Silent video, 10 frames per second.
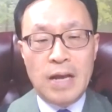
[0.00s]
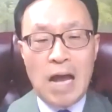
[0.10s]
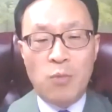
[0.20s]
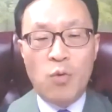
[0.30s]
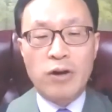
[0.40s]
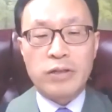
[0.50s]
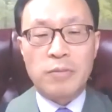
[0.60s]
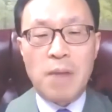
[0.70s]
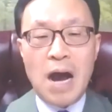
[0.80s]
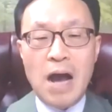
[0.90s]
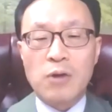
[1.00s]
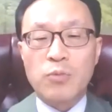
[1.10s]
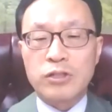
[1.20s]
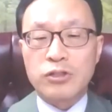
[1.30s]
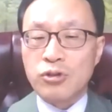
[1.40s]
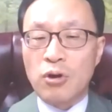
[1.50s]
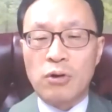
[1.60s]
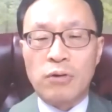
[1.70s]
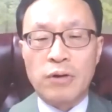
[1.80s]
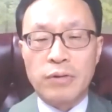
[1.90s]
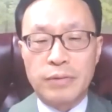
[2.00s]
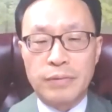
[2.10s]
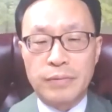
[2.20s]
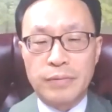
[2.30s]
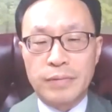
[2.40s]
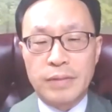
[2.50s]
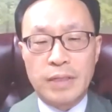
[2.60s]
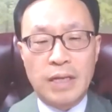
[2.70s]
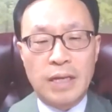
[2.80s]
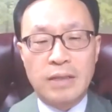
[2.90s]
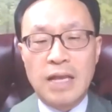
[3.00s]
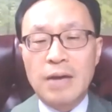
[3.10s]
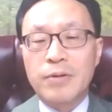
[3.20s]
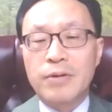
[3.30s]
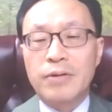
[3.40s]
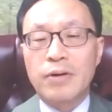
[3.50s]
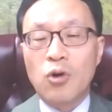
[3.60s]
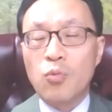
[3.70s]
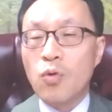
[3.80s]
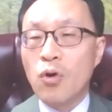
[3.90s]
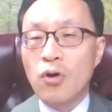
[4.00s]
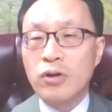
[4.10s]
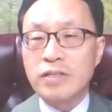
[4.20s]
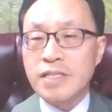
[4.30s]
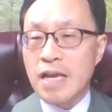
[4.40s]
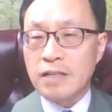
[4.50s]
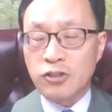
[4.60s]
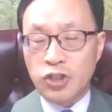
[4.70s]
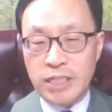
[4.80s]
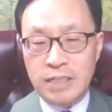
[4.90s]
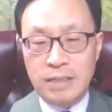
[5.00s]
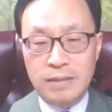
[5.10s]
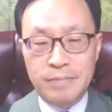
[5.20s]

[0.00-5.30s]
I walked a mile with sorrow, and never a word said she,